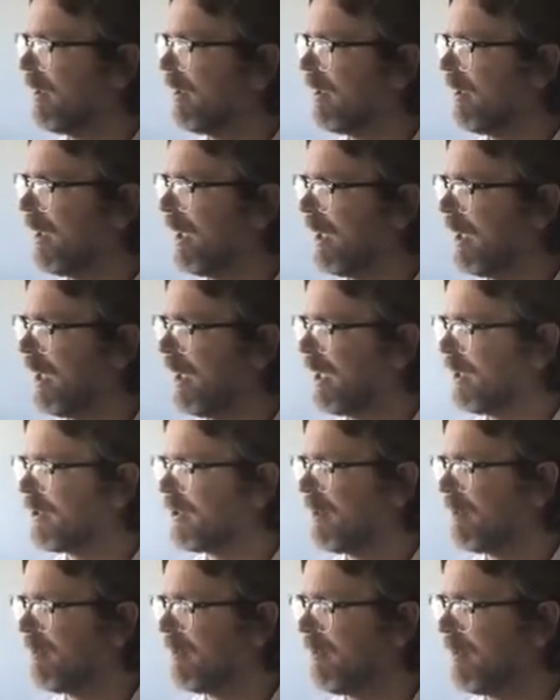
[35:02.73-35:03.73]
a large
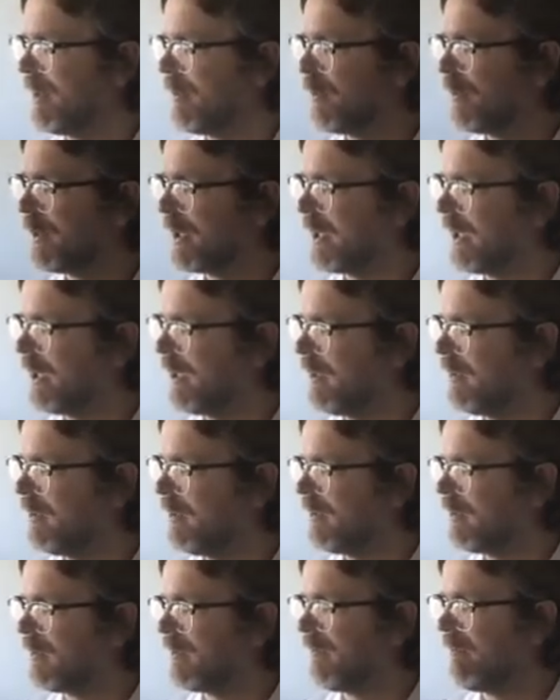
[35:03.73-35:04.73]
number of people were
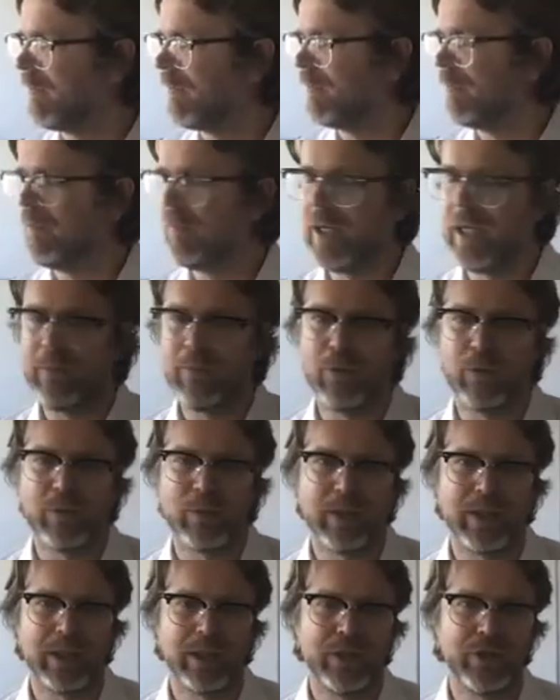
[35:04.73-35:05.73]
killed, many more
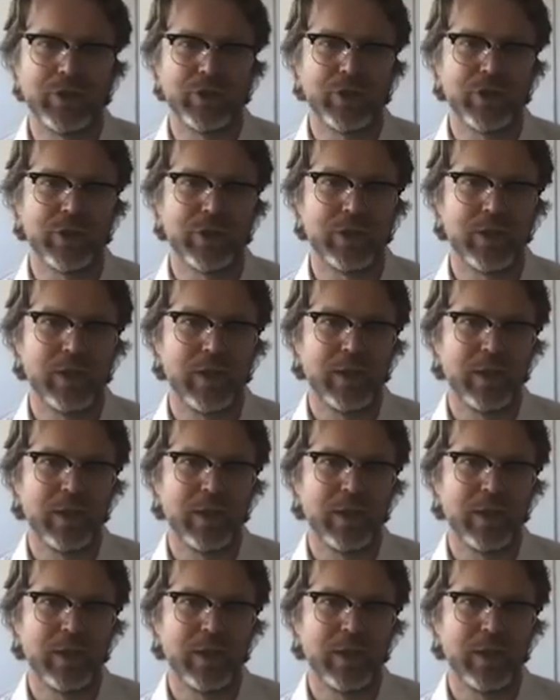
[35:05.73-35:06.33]
were injured.